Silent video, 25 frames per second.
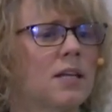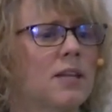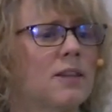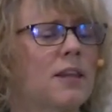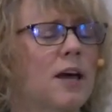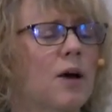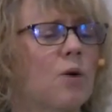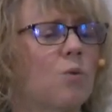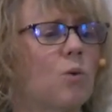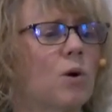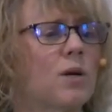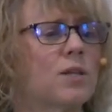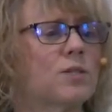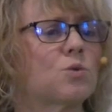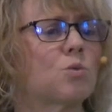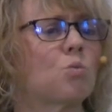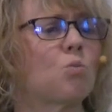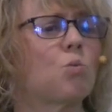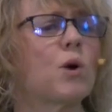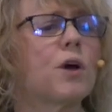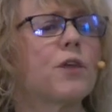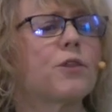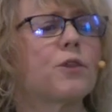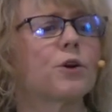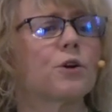that was
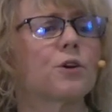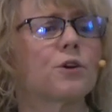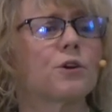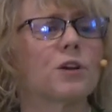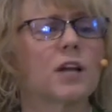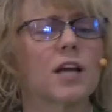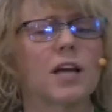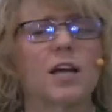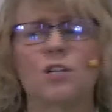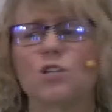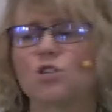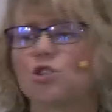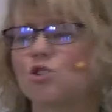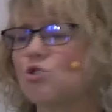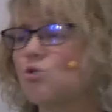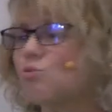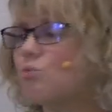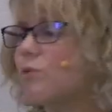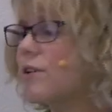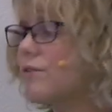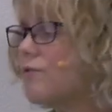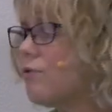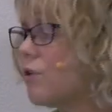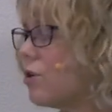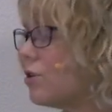withered and
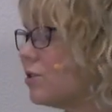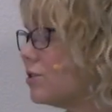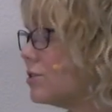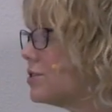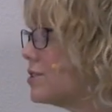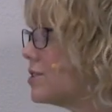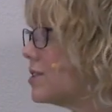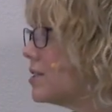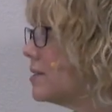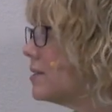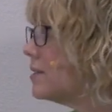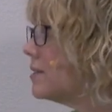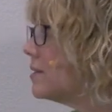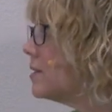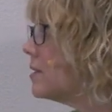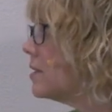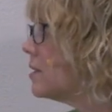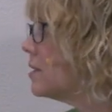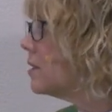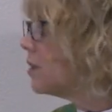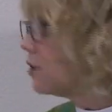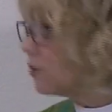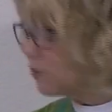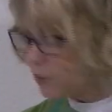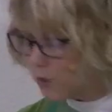shriveled
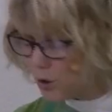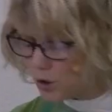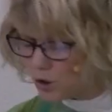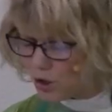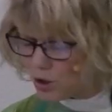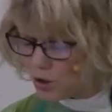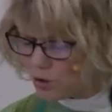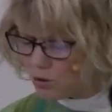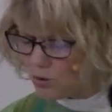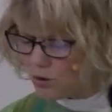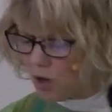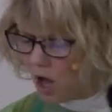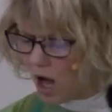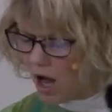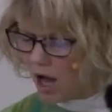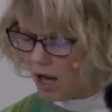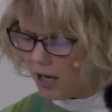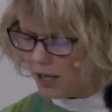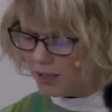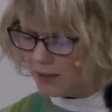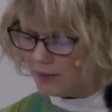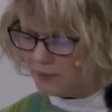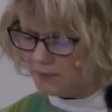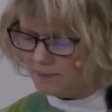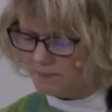for too
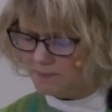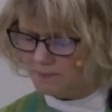long,